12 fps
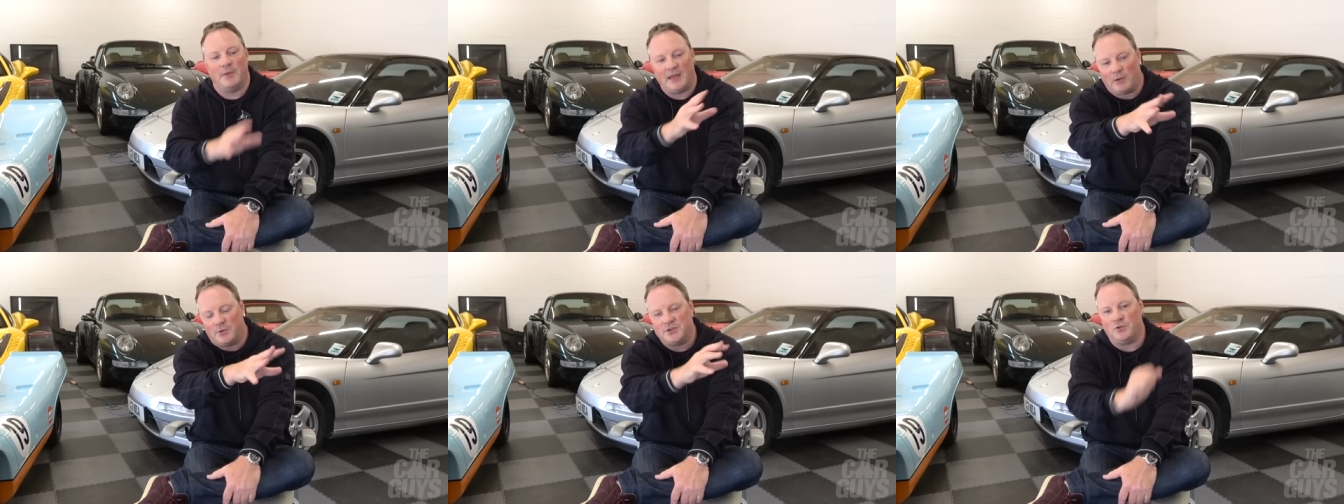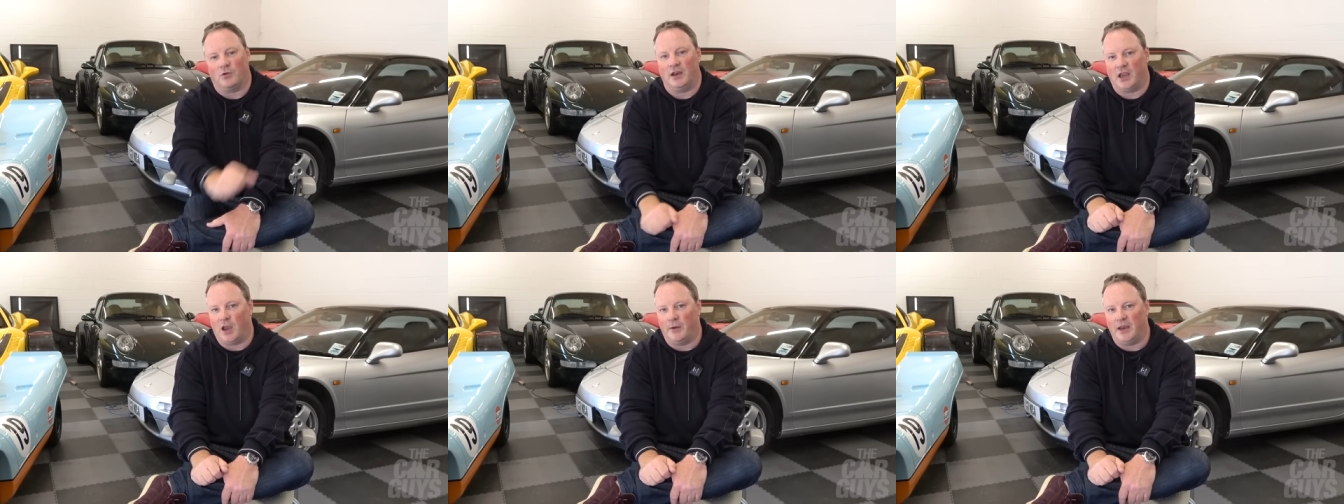But that one's not going
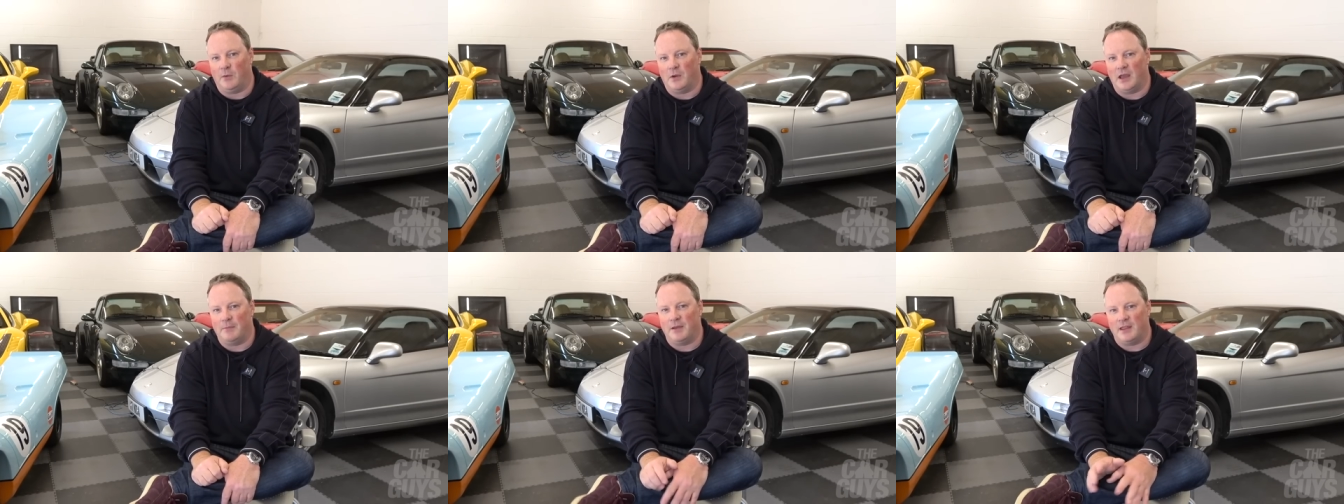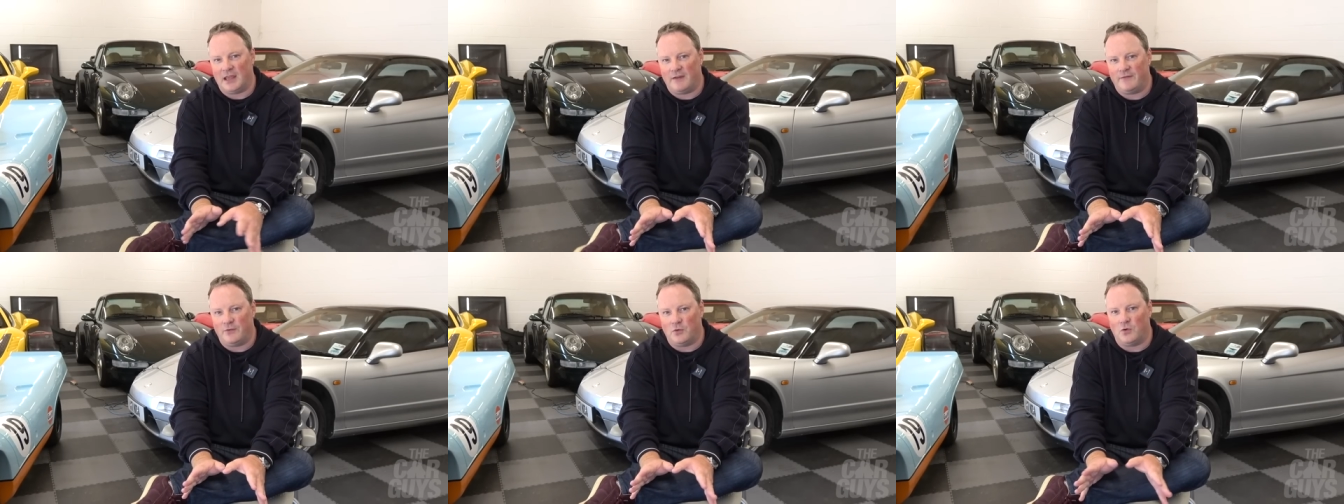to go anywhere, but
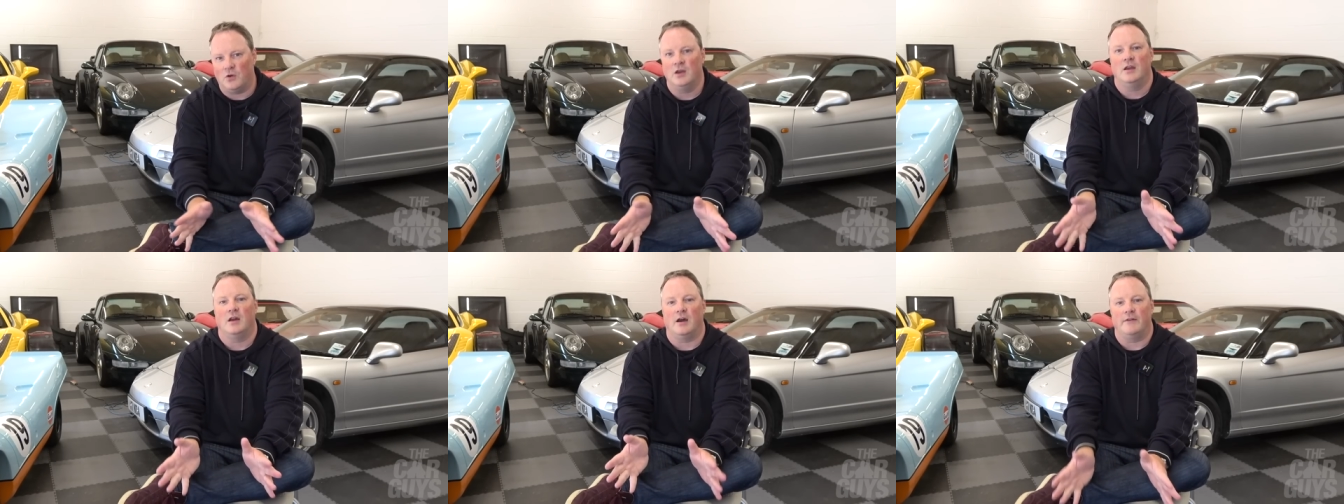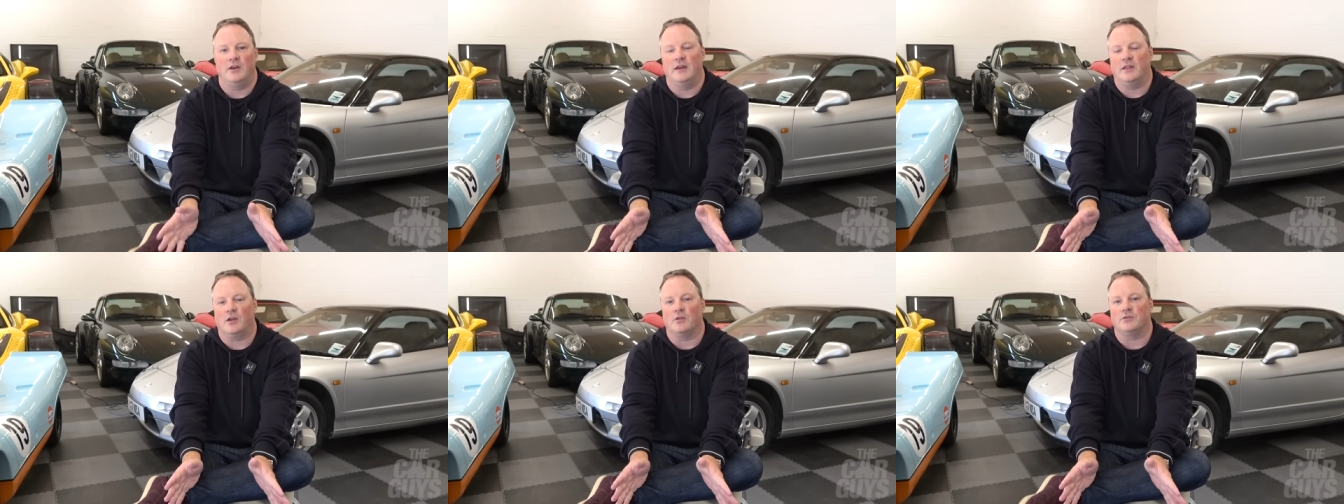therefore I've only
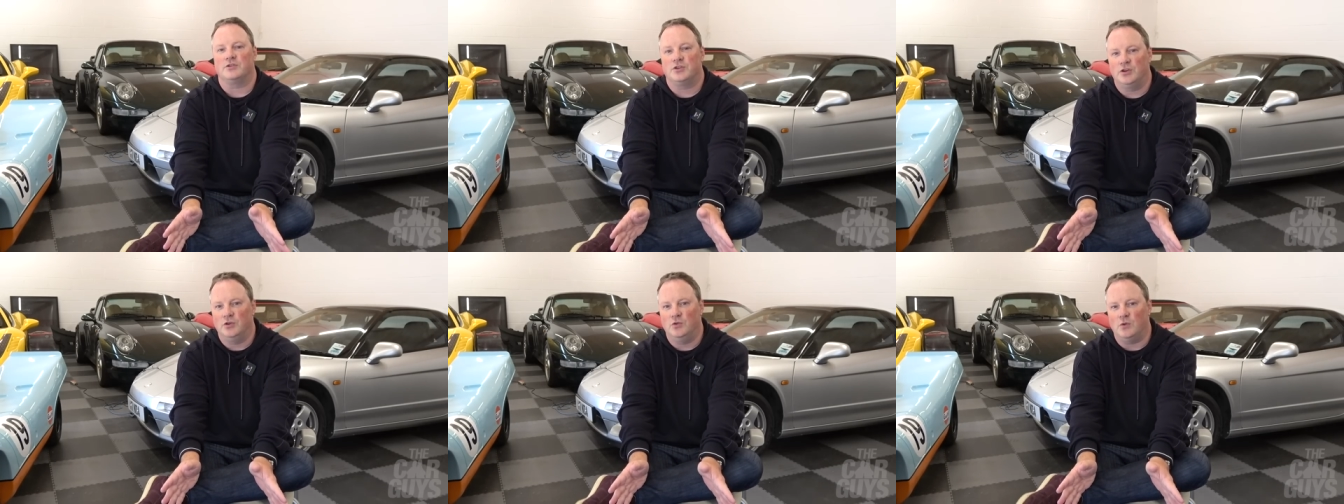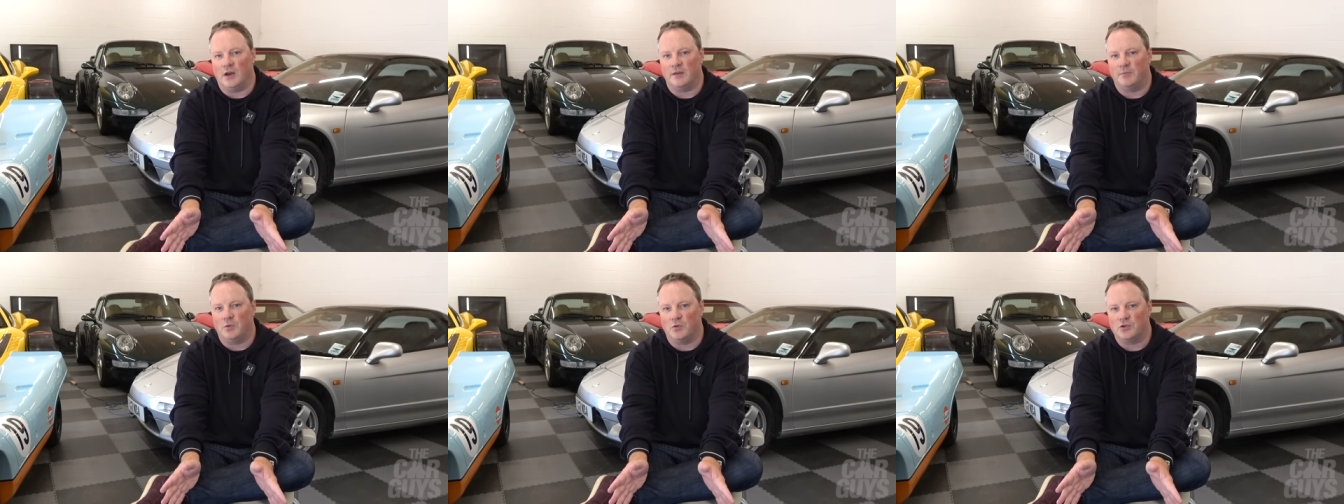other got two
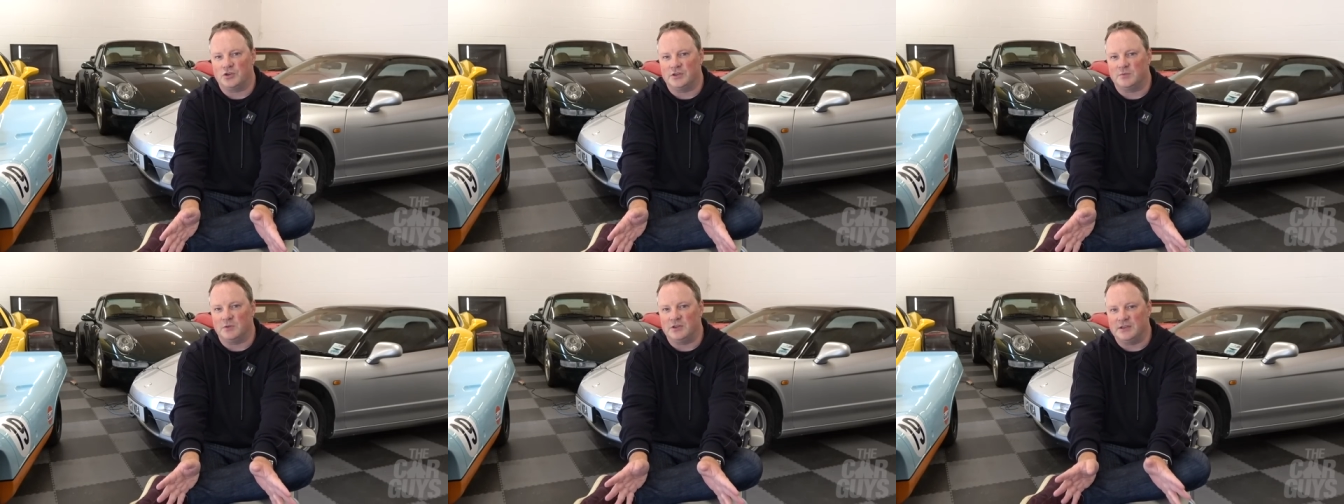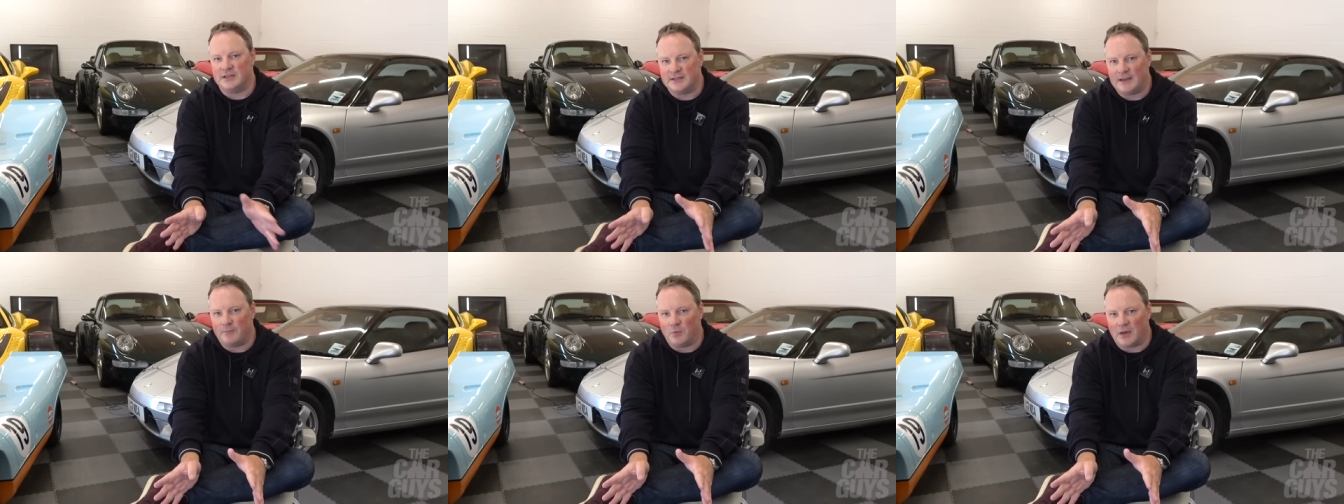other Porsches, which is the
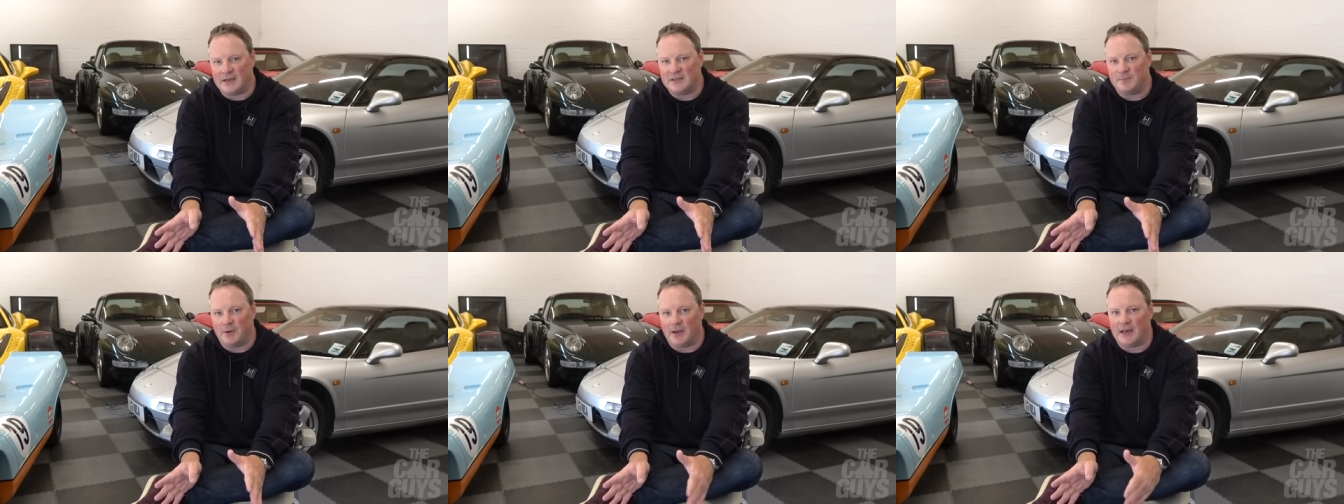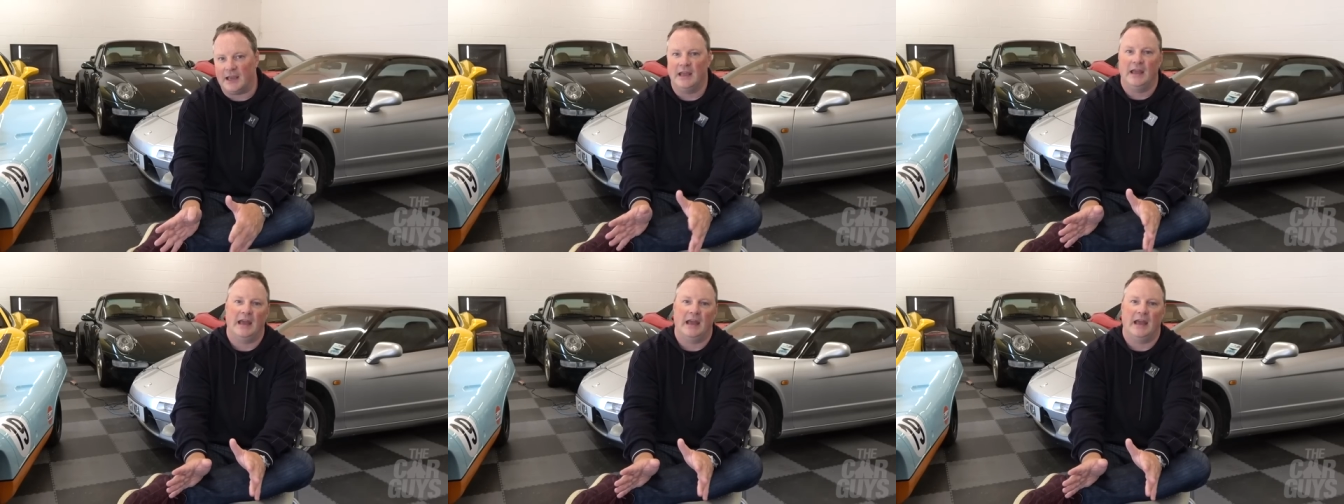seven one eight Spyder